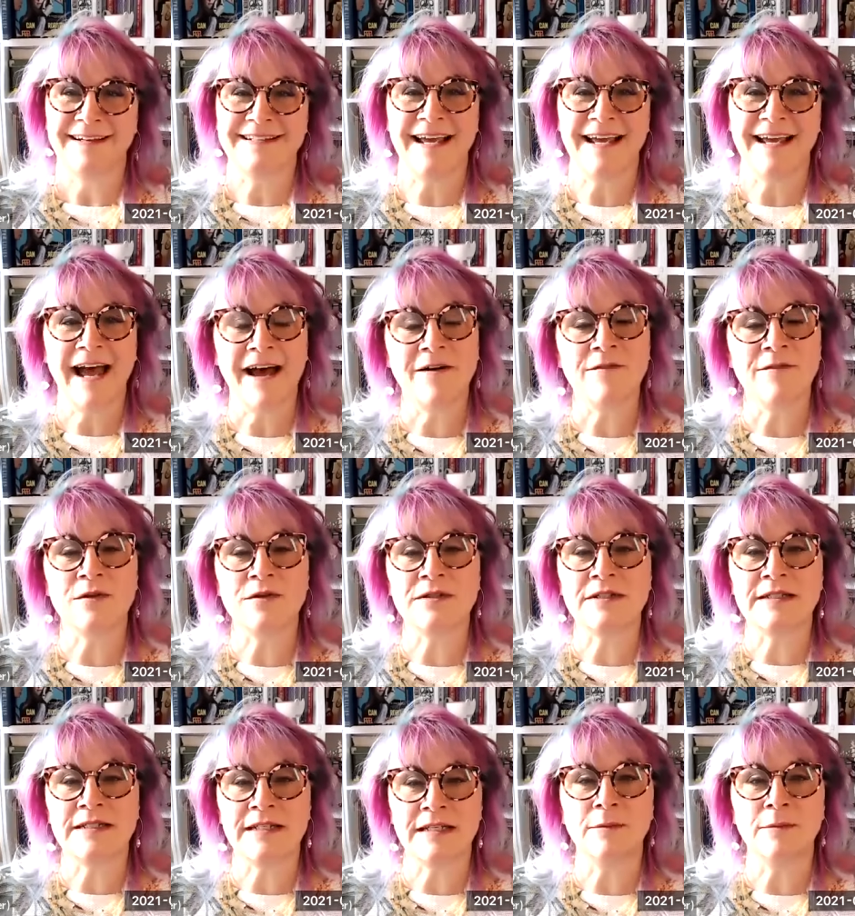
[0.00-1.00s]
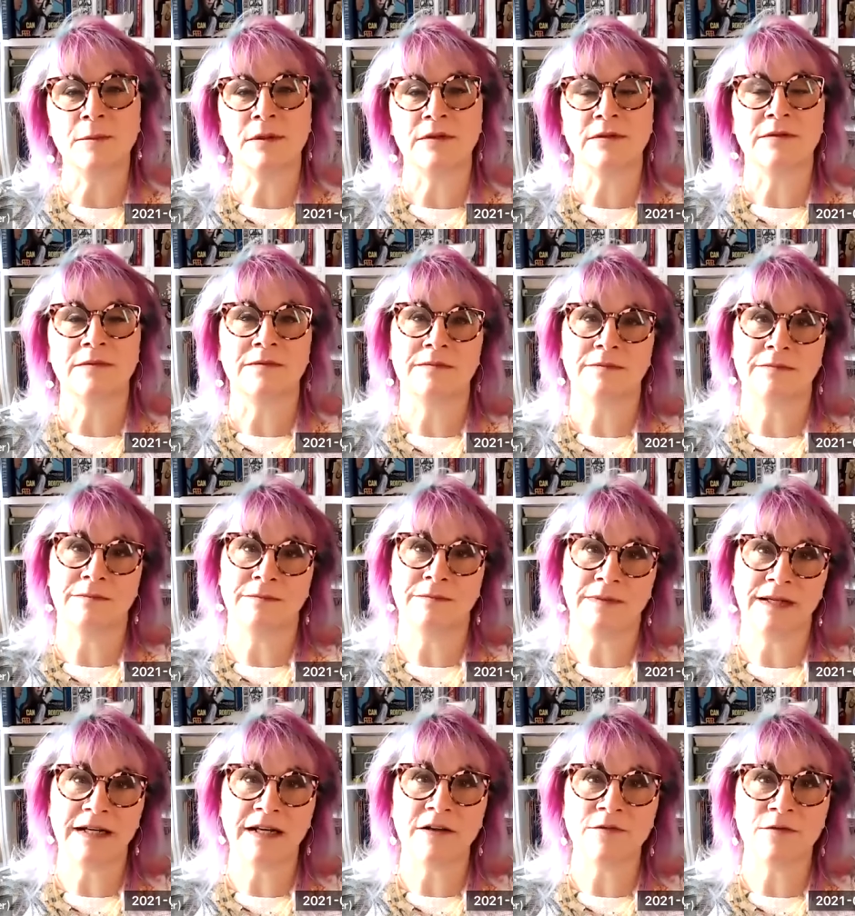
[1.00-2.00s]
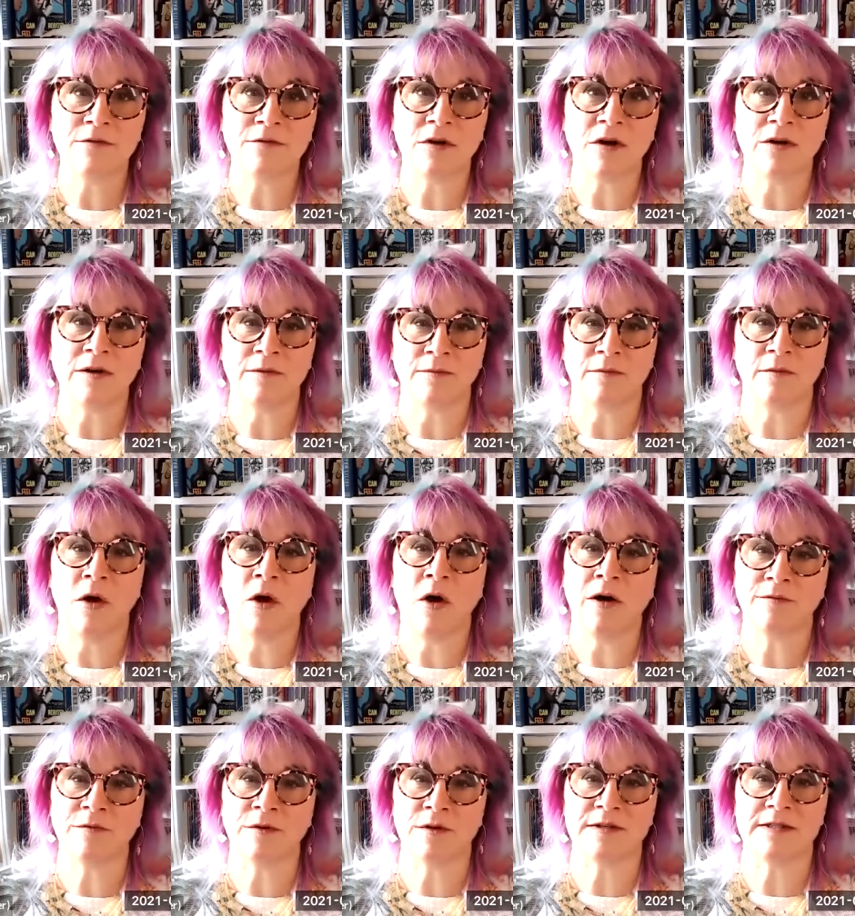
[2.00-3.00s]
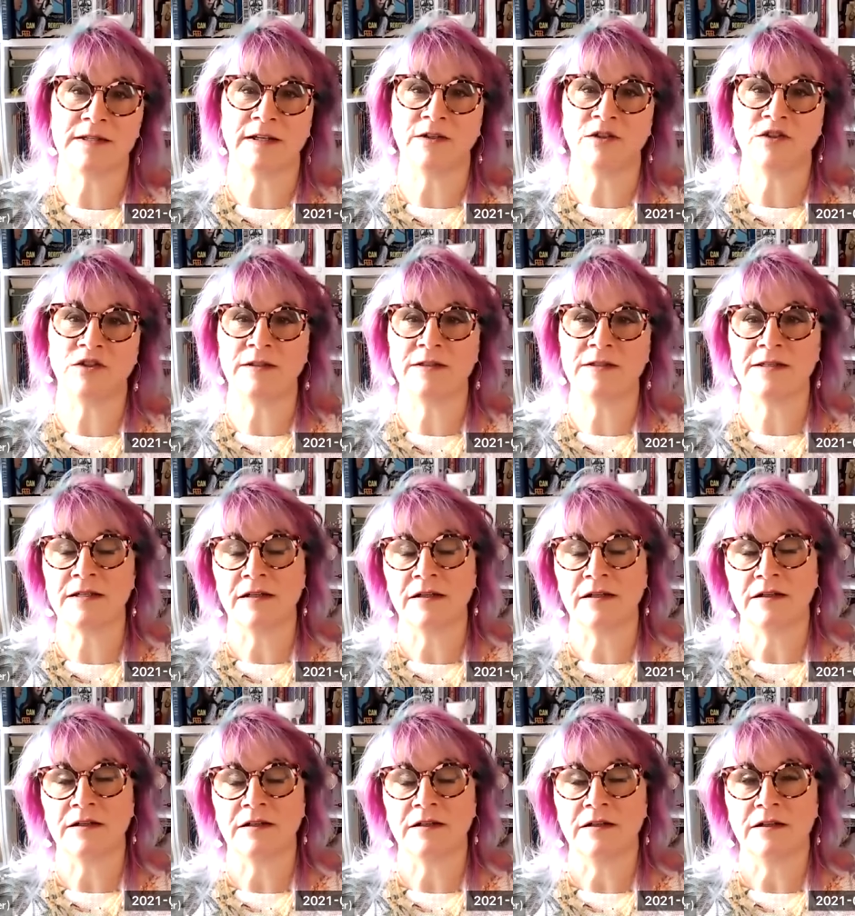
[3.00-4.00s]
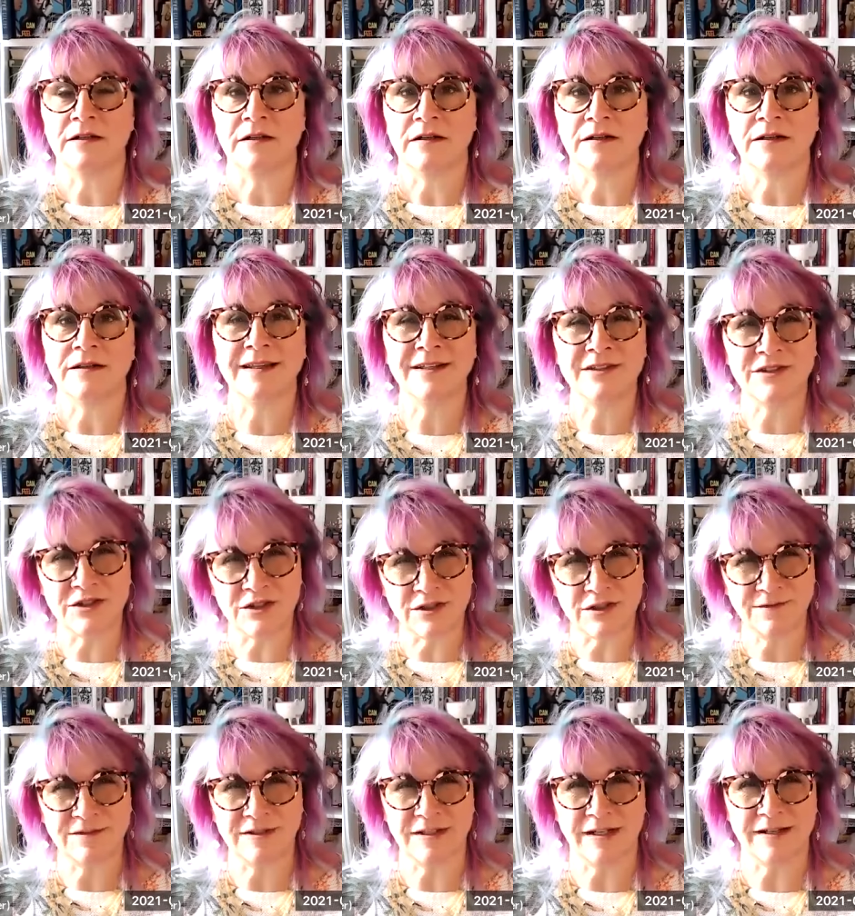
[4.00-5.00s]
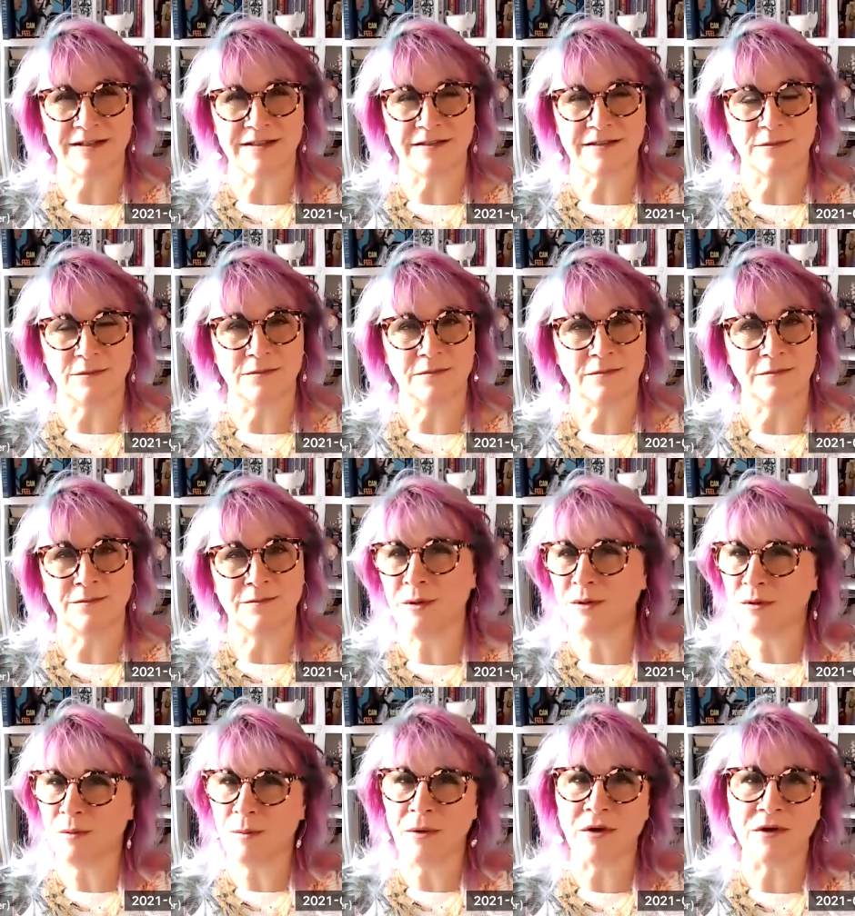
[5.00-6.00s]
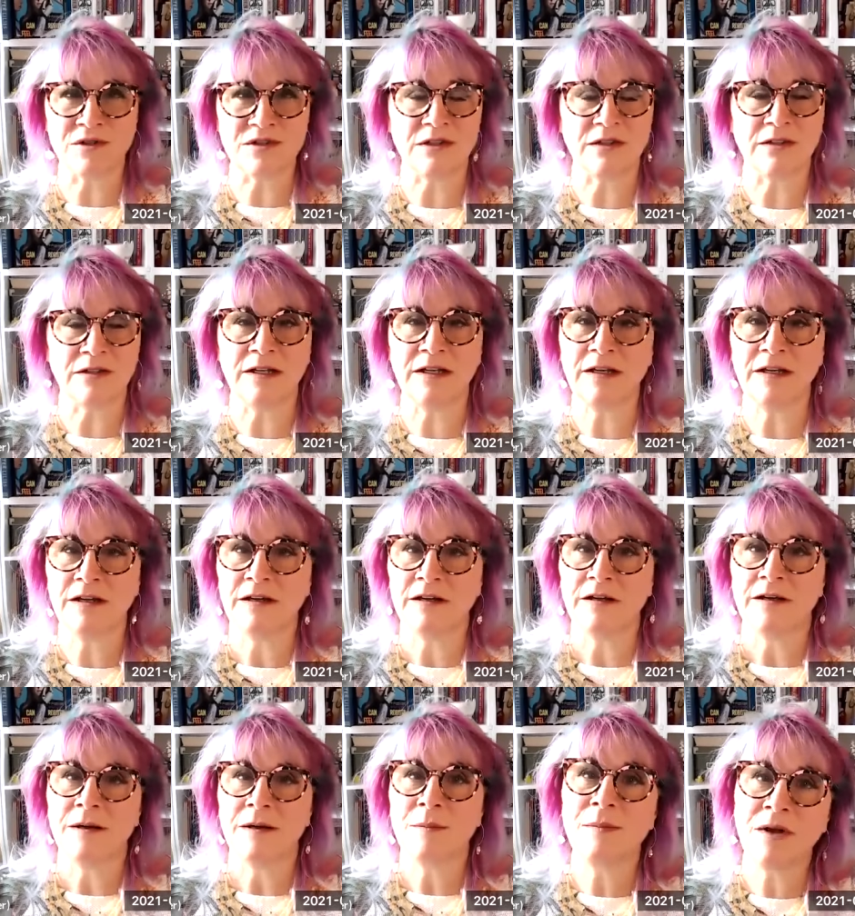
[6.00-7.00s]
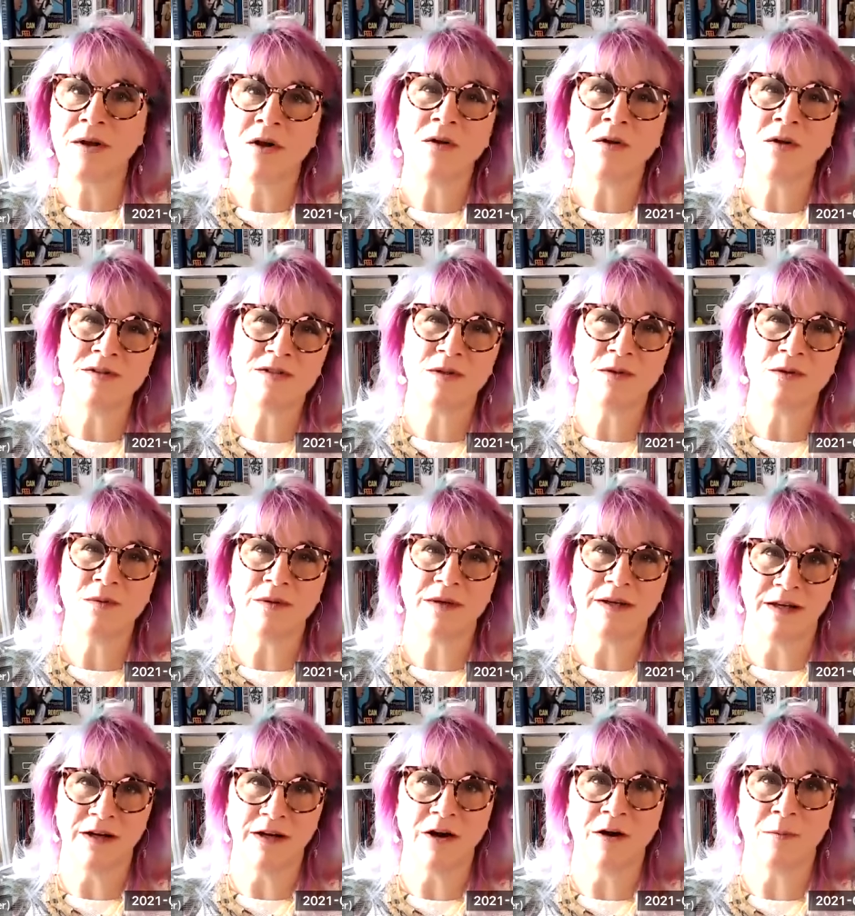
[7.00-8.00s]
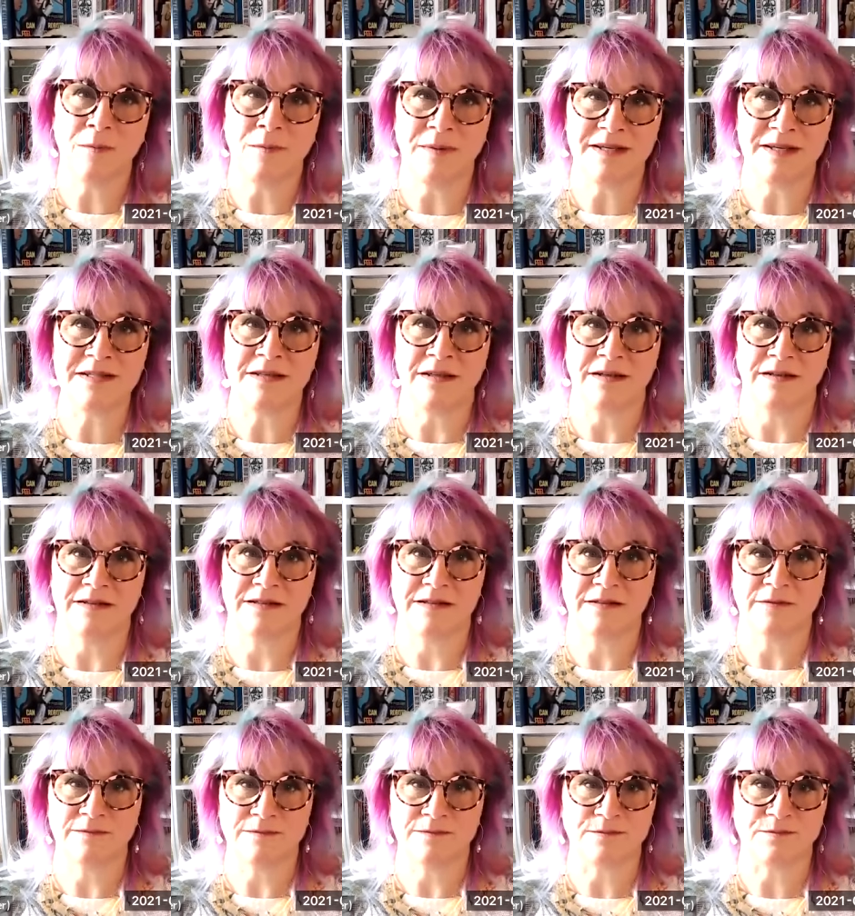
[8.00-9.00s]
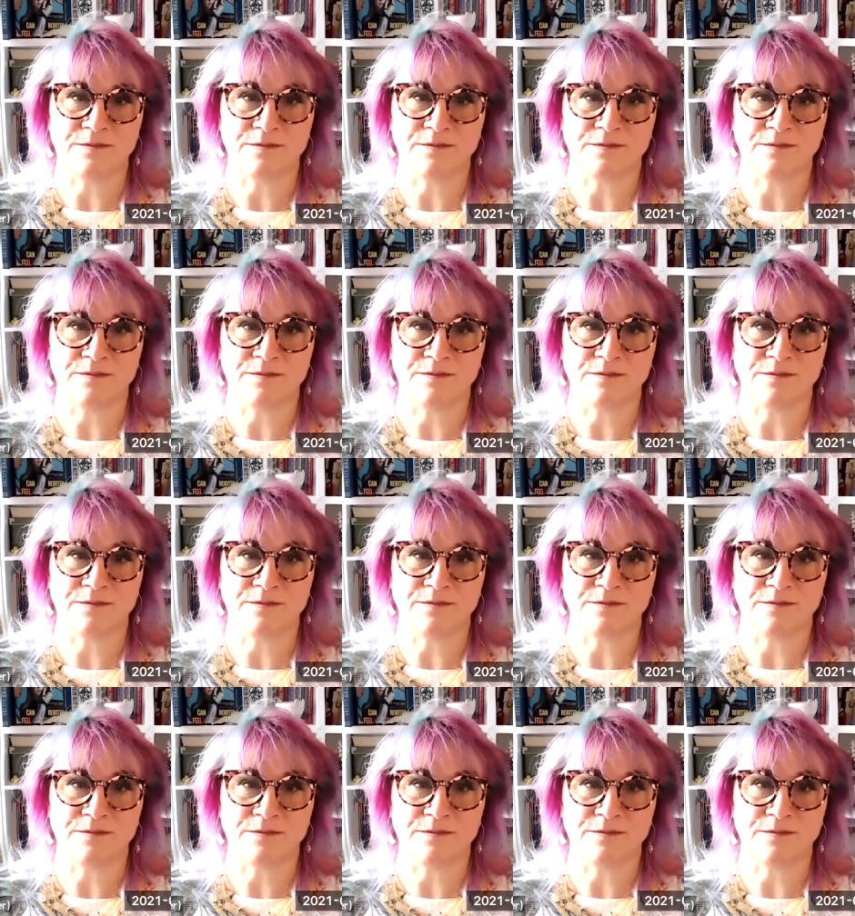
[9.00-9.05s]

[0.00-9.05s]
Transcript: to have those deep, meaningful conversations that shift us, both personally, but also in our business.